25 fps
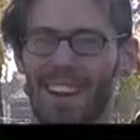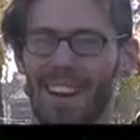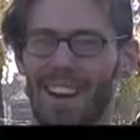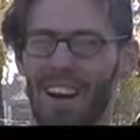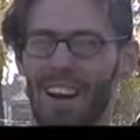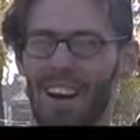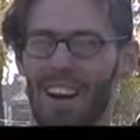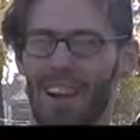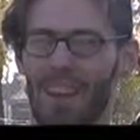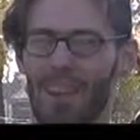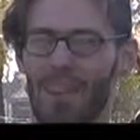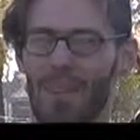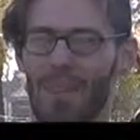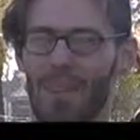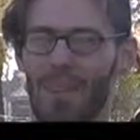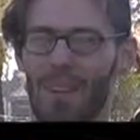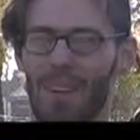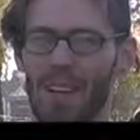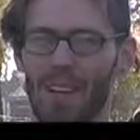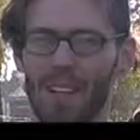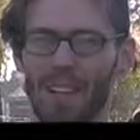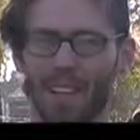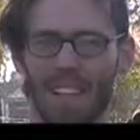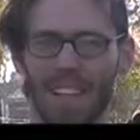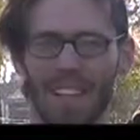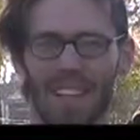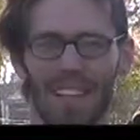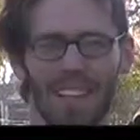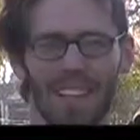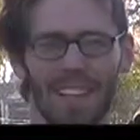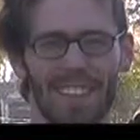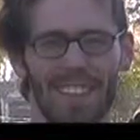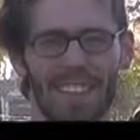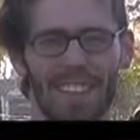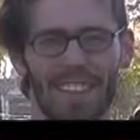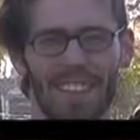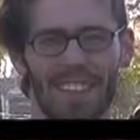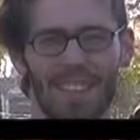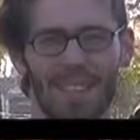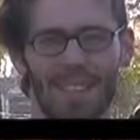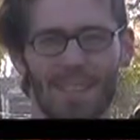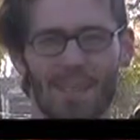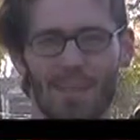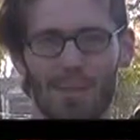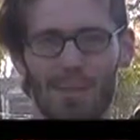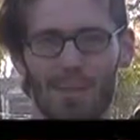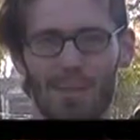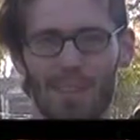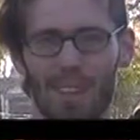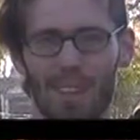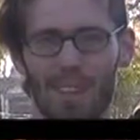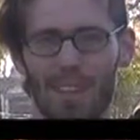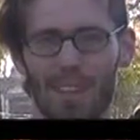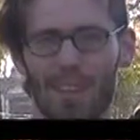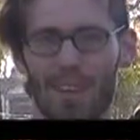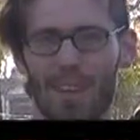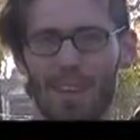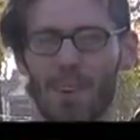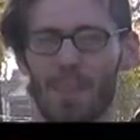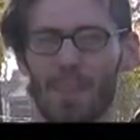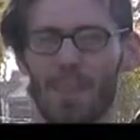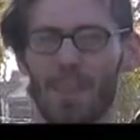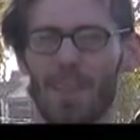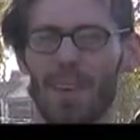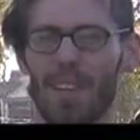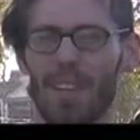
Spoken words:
and you're getting into this rhythm